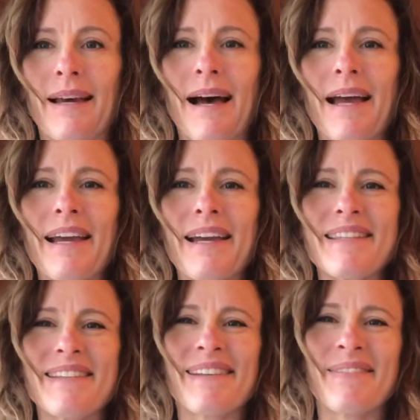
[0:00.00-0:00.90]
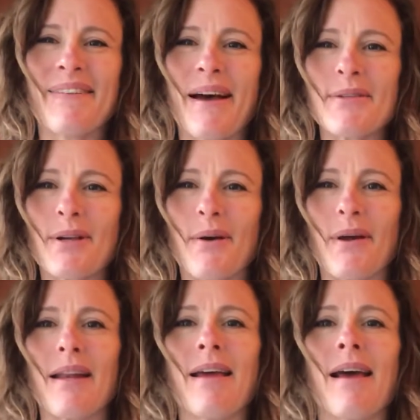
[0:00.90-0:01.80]
Hi guys, how's it
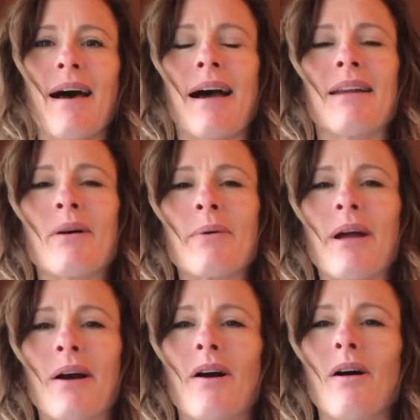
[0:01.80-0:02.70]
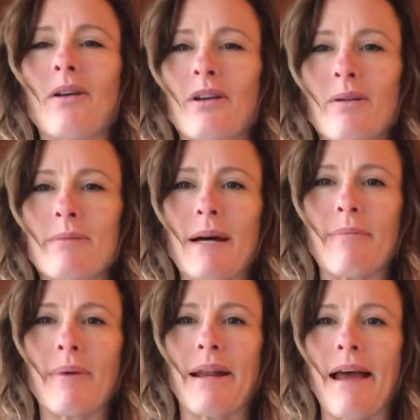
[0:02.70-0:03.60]
going? I know we are all cooped
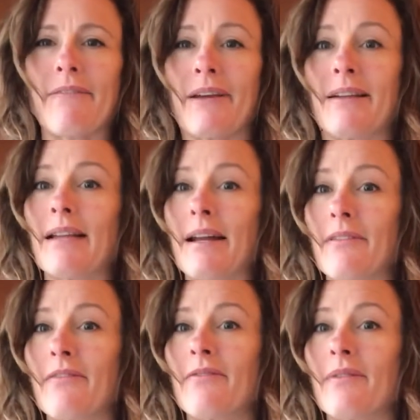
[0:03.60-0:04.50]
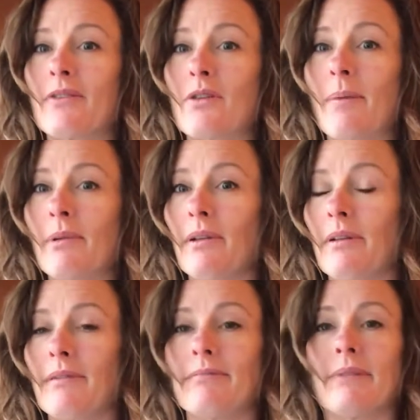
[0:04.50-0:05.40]
up and having a lot of
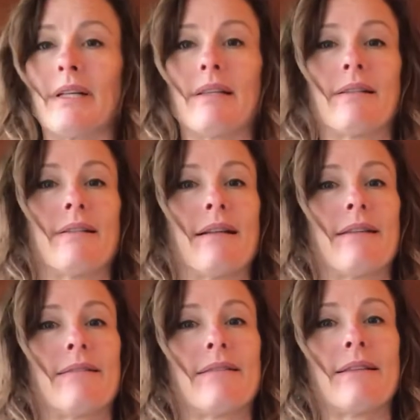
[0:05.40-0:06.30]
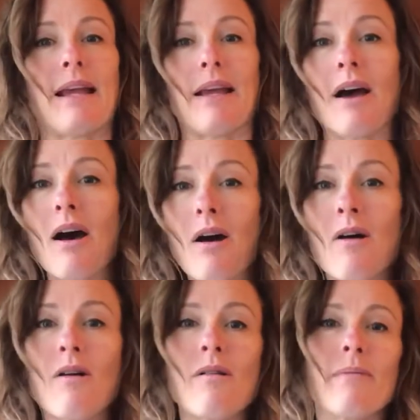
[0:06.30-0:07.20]
trouble with staying
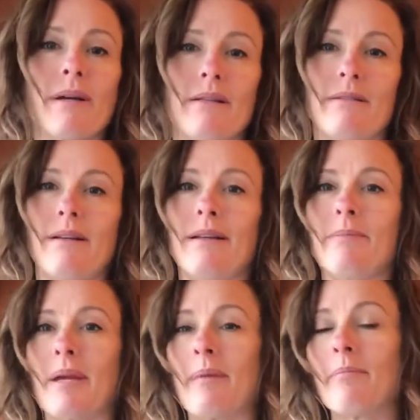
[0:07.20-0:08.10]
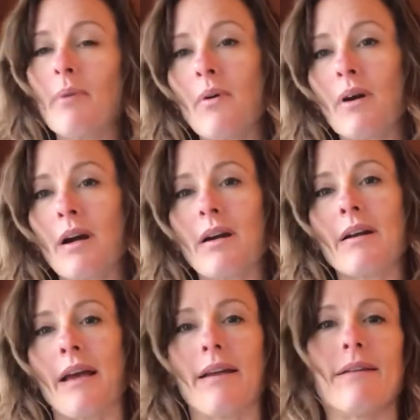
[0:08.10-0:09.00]
home and being
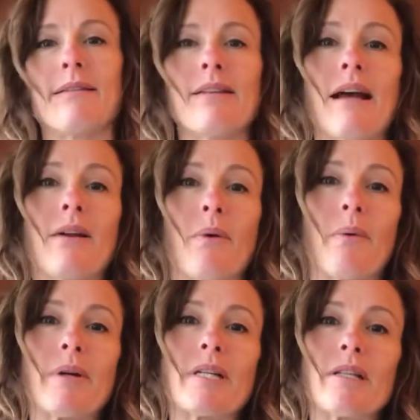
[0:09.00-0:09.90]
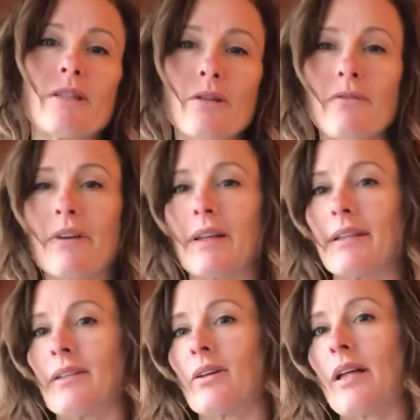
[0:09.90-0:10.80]
bored and not knowing what to do, feeling a
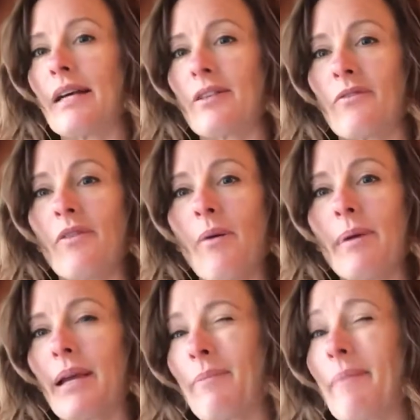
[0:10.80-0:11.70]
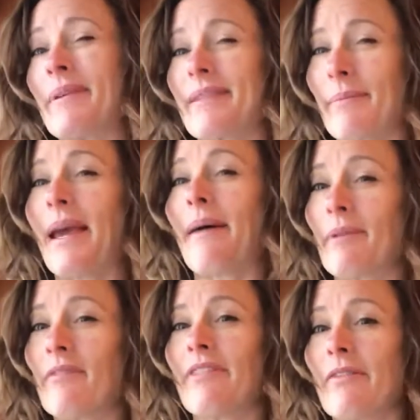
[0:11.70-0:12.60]
little claustrophobic, maybe some
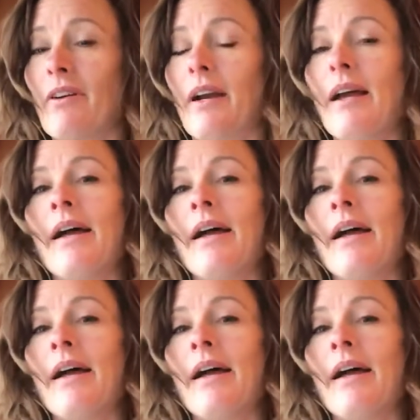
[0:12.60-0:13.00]
cabin fever.